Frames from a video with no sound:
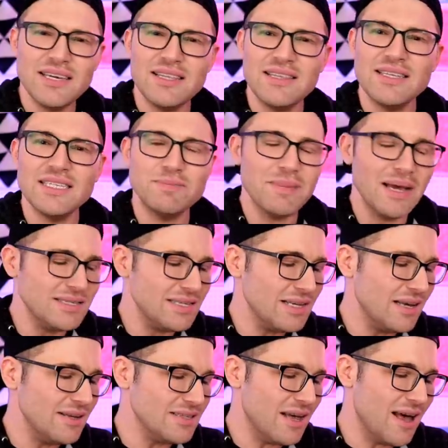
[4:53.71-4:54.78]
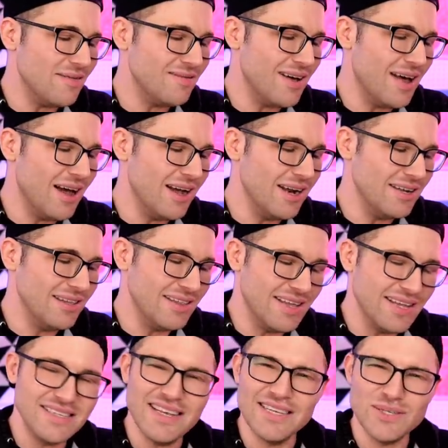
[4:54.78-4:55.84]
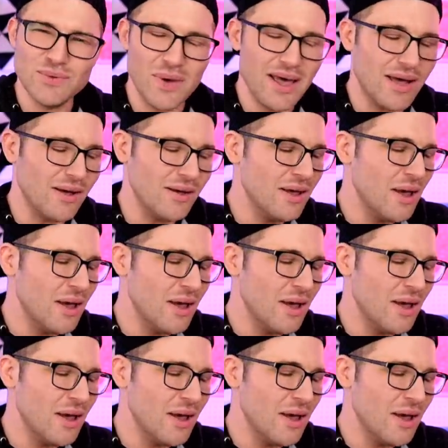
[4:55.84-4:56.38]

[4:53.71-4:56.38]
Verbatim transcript: the spacing is off on this as well,